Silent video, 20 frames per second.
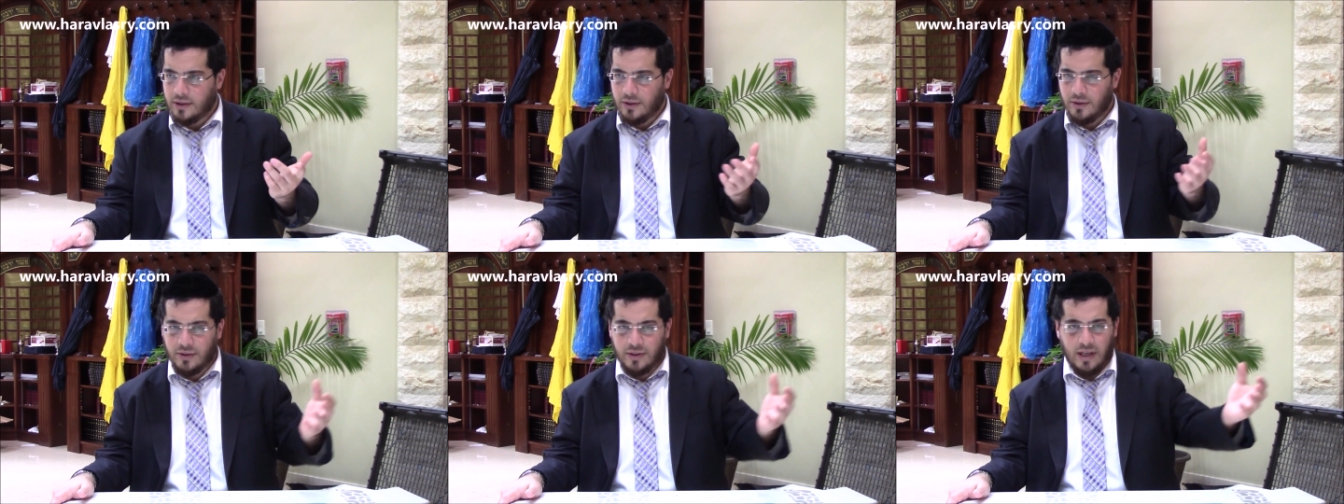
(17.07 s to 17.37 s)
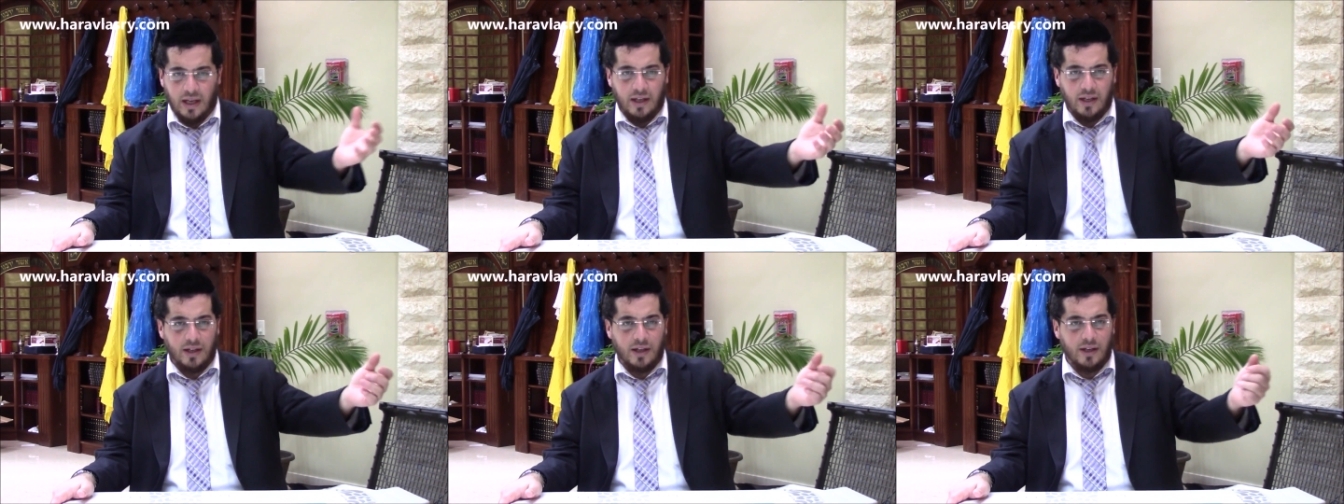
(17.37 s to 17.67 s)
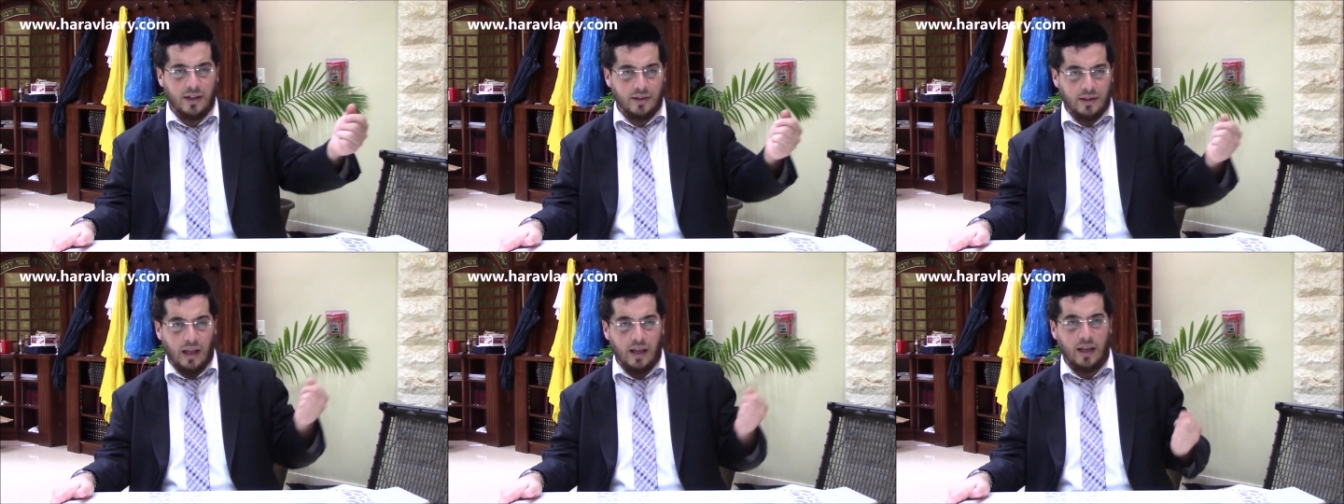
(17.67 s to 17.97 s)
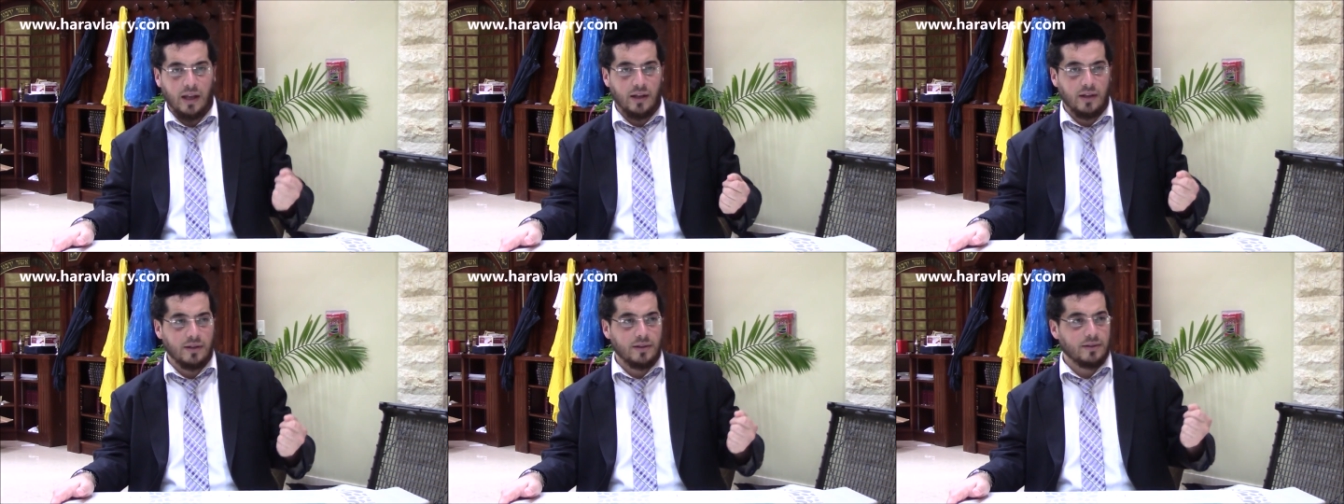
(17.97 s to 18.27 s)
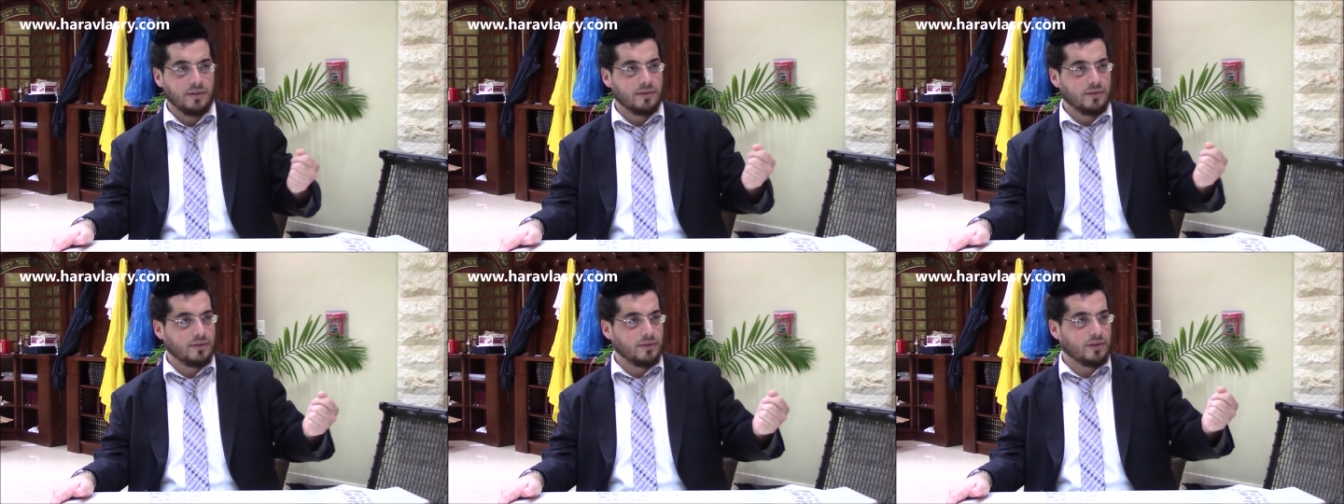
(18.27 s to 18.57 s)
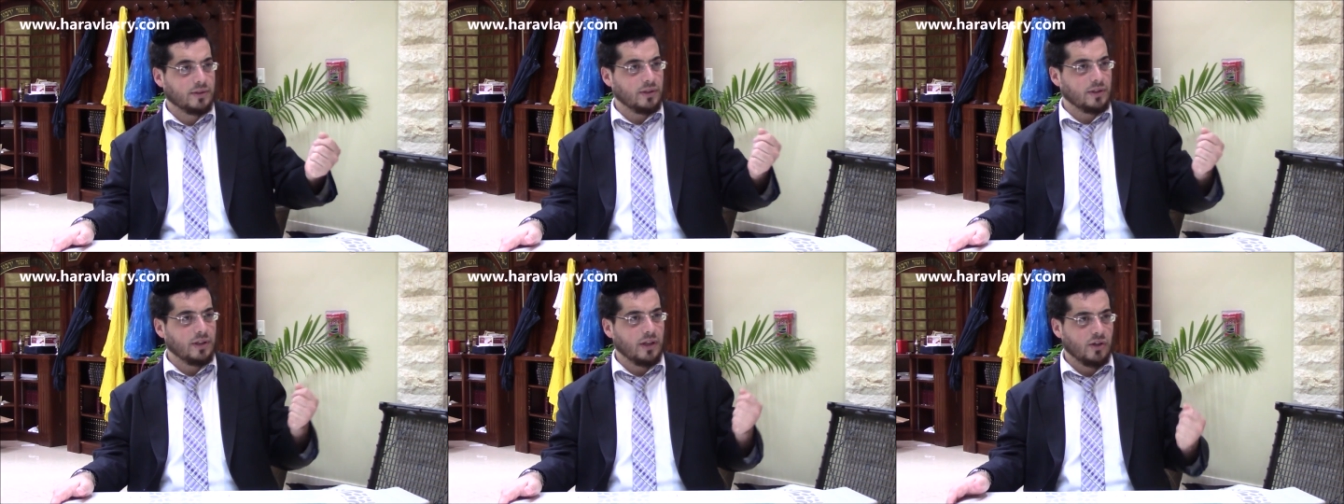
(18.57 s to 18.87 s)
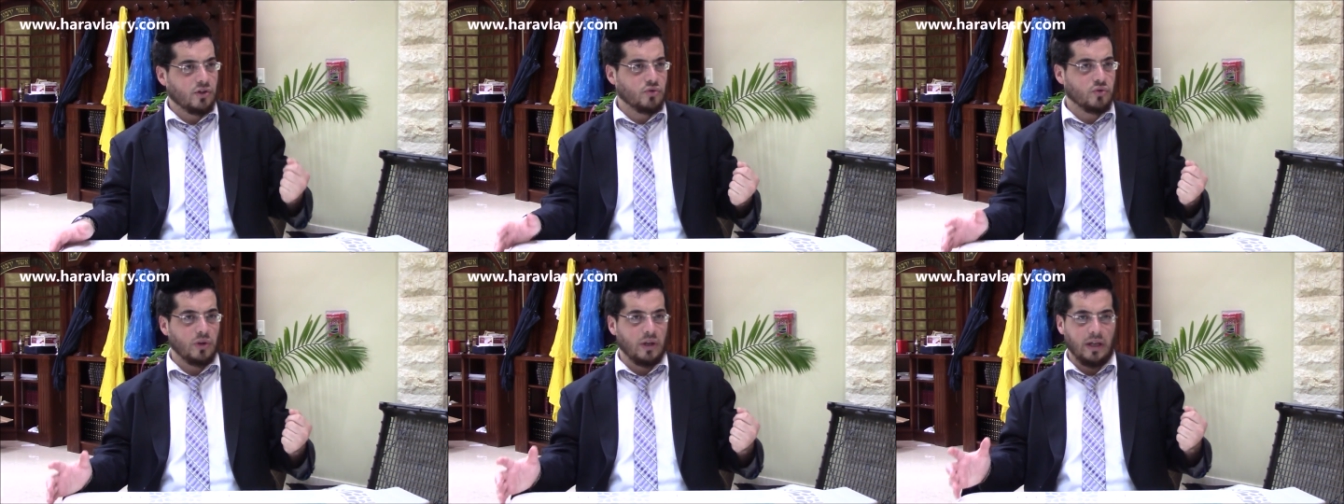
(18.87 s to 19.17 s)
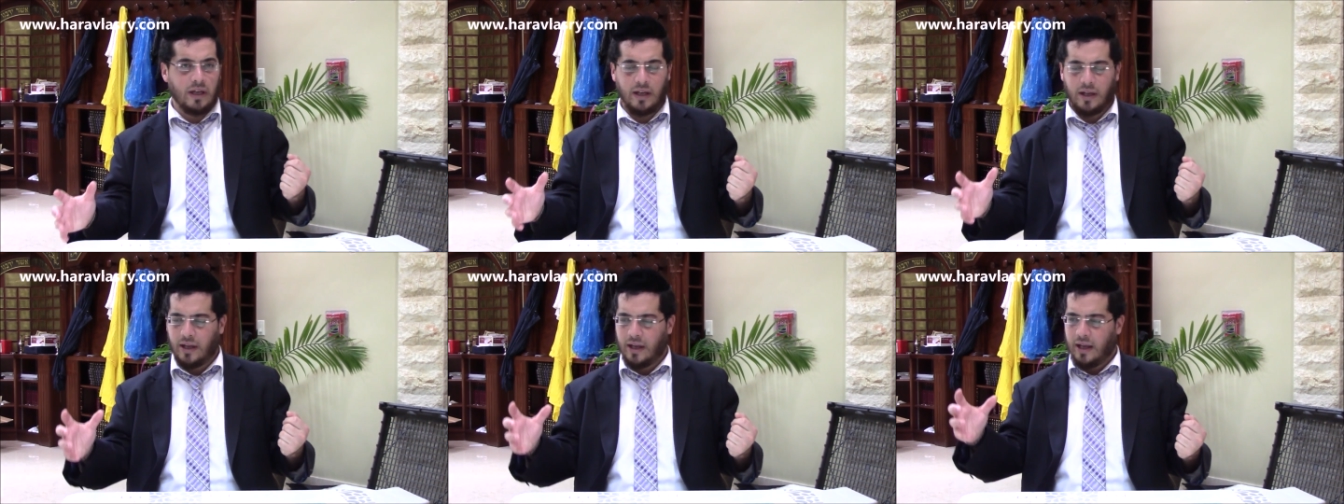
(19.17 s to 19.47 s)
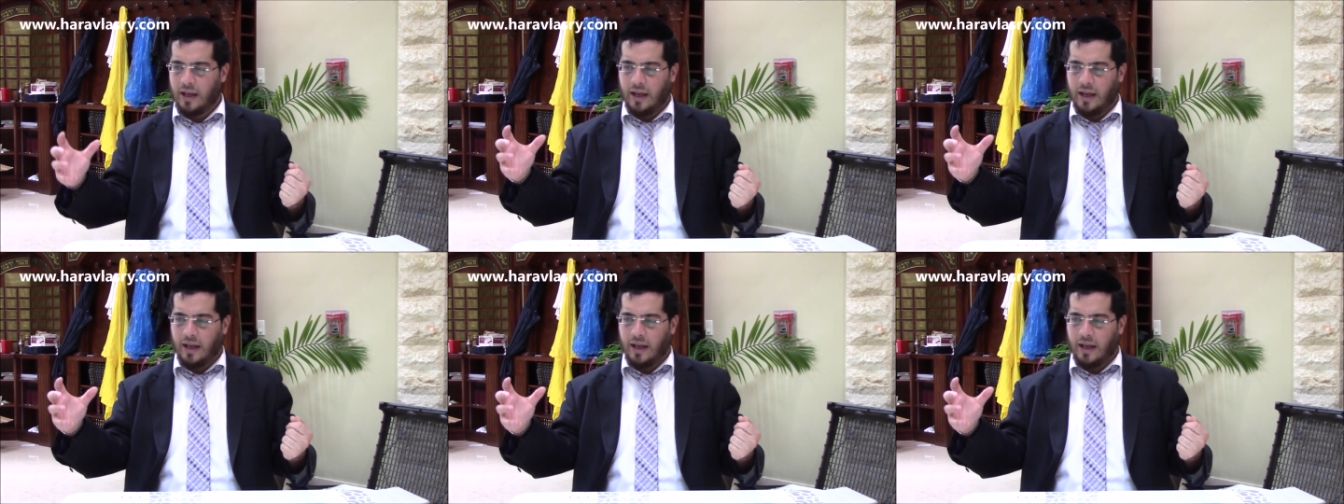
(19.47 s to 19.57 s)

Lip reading: You can't take a certain tree